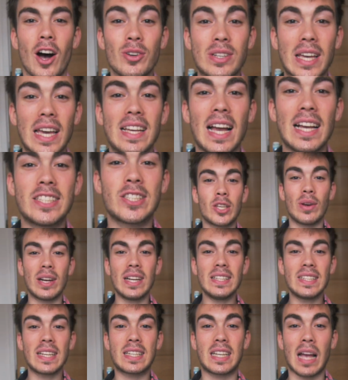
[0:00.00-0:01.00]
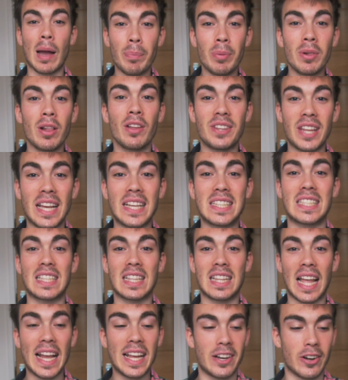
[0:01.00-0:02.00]
Okay guys, so it is a couple of days
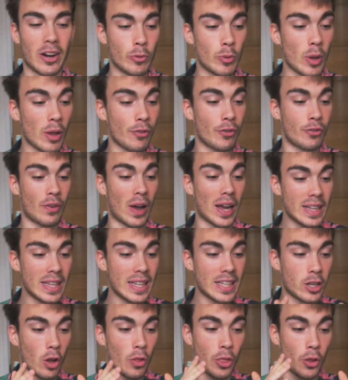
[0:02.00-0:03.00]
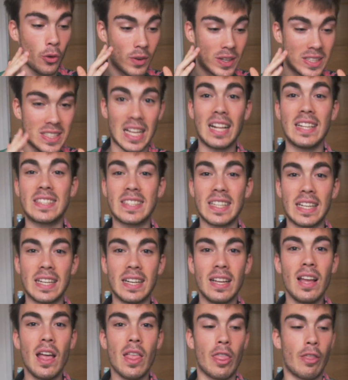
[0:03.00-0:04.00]
later and we have finally got the results
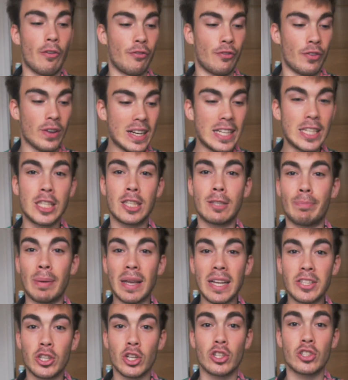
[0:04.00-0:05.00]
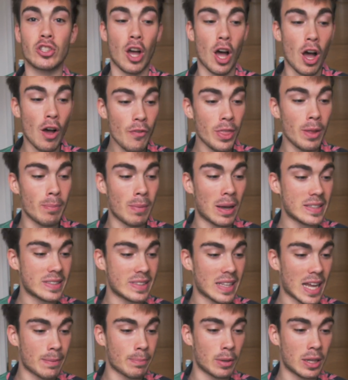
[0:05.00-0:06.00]
in, the finished pictures of the Mustang